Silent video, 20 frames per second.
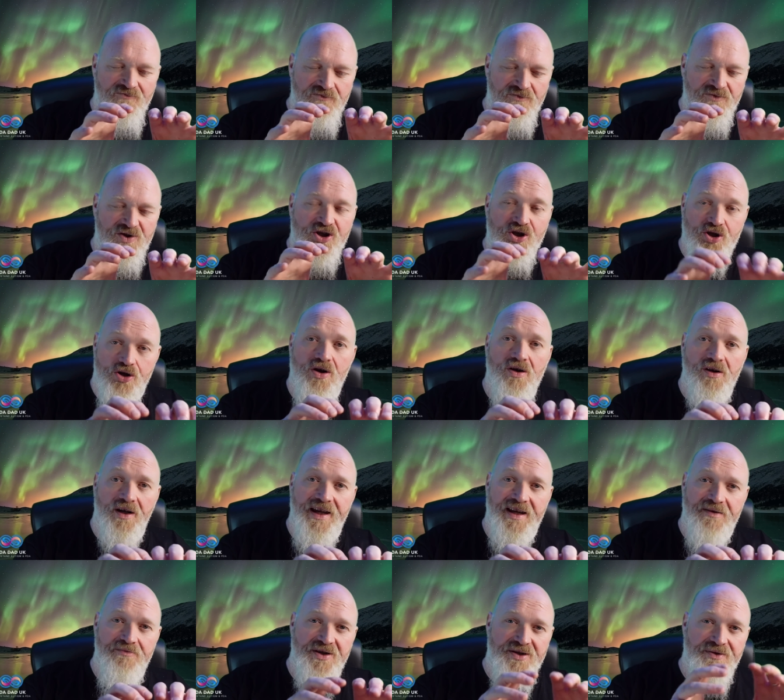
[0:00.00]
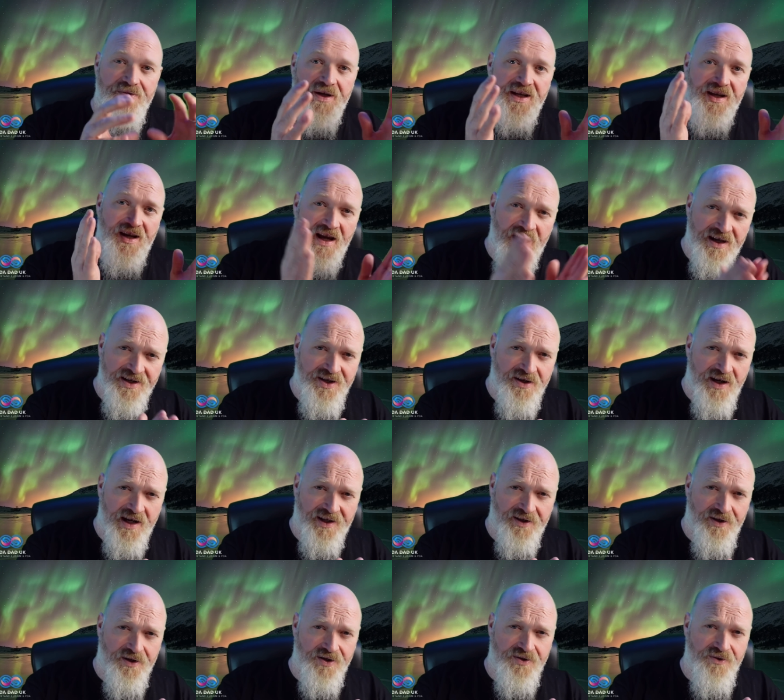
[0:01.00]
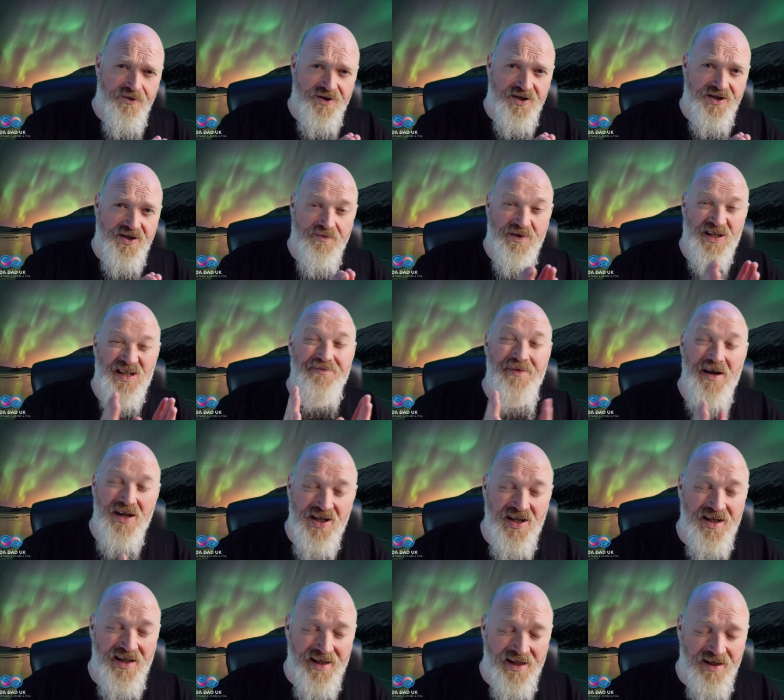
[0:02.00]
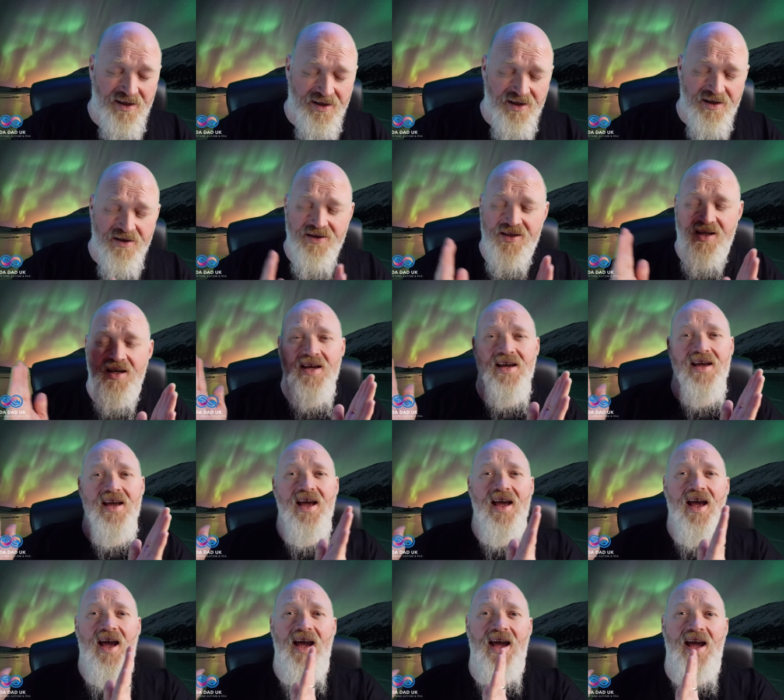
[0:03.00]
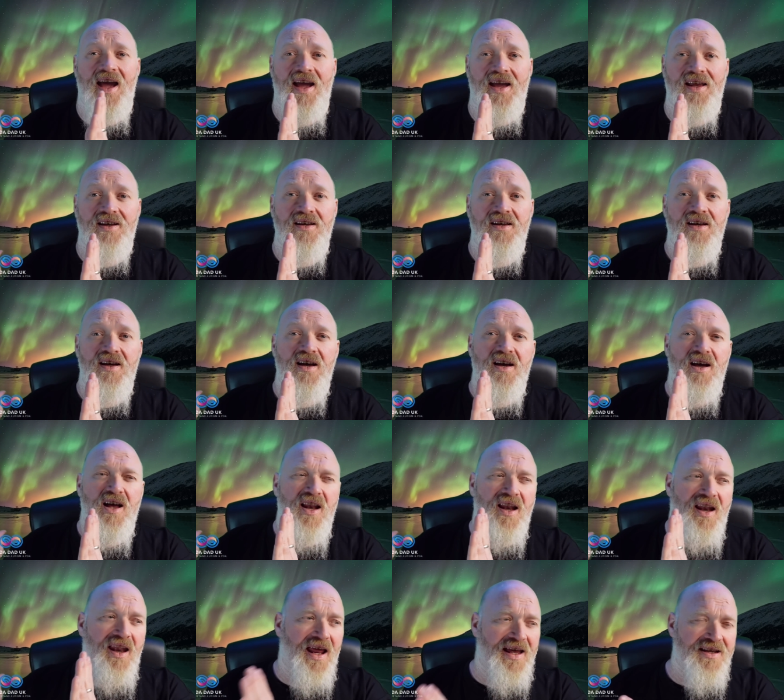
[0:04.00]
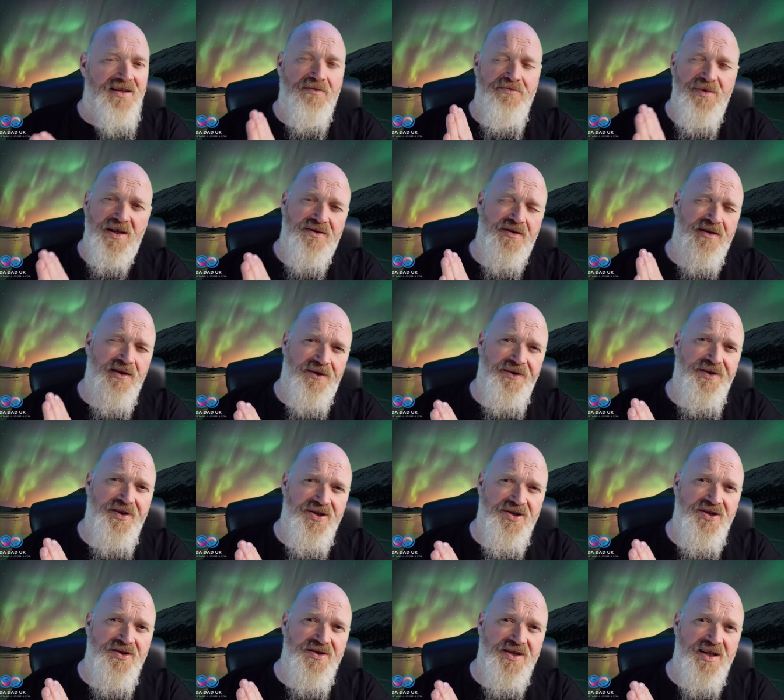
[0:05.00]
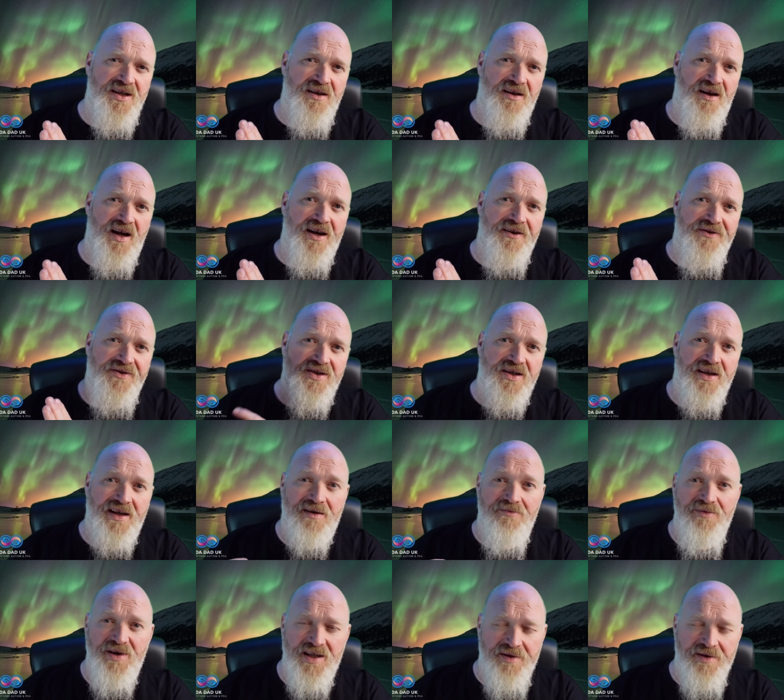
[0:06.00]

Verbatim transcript: strong link between undiagnosed autism, especially in girls, and later mental health issues in life. So that can be